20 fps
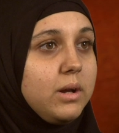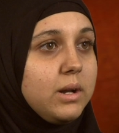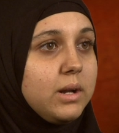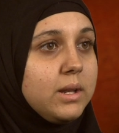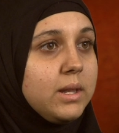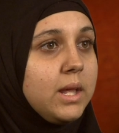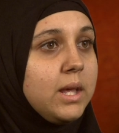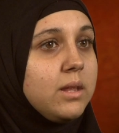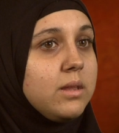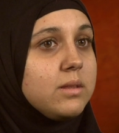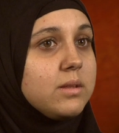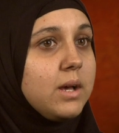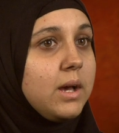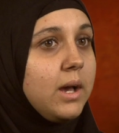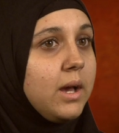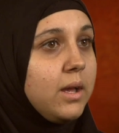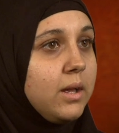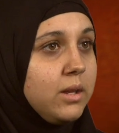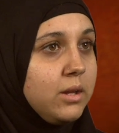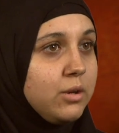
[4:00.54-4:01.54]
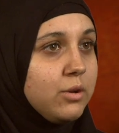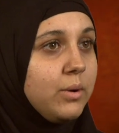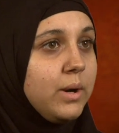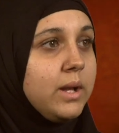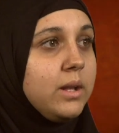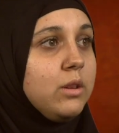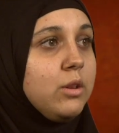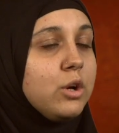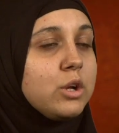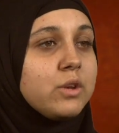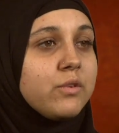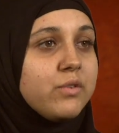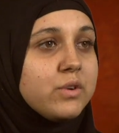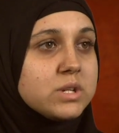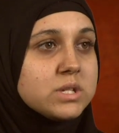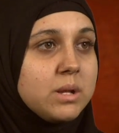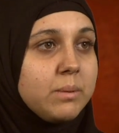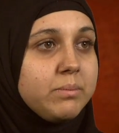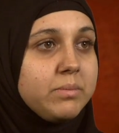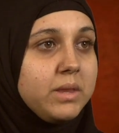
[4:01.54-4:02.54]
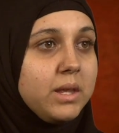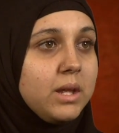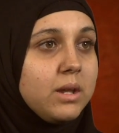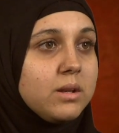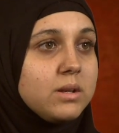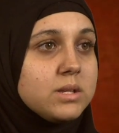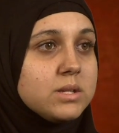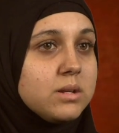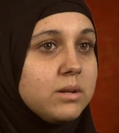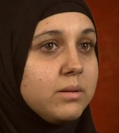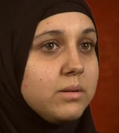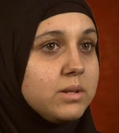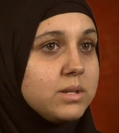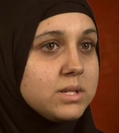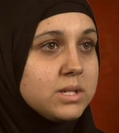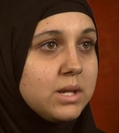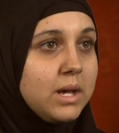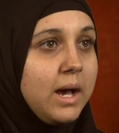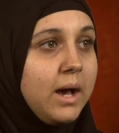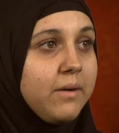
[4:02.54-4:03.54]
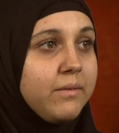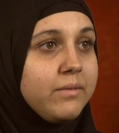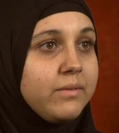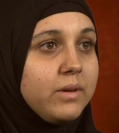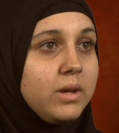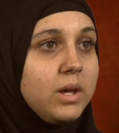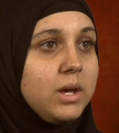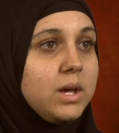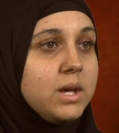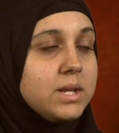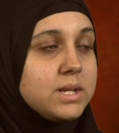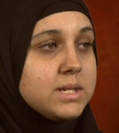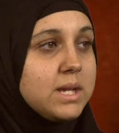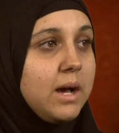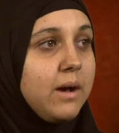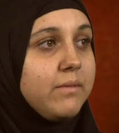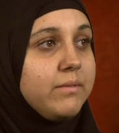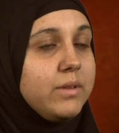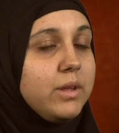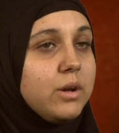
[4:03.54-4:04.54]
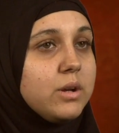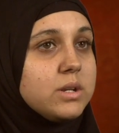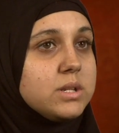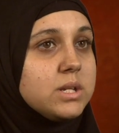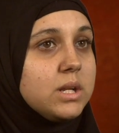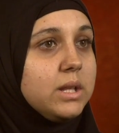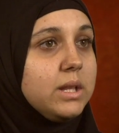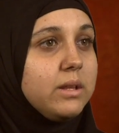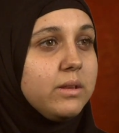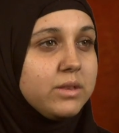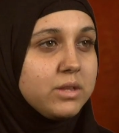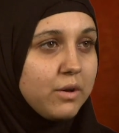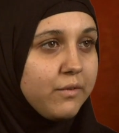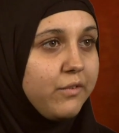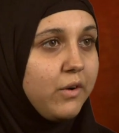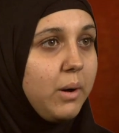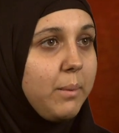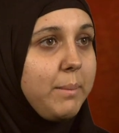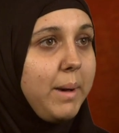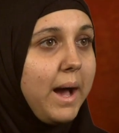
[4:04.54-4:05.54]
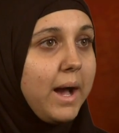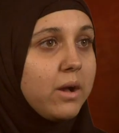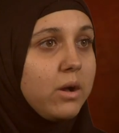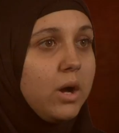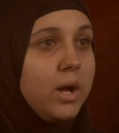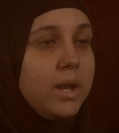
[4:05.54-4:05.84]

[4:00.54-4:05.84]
and I looked for something to have there, to fall back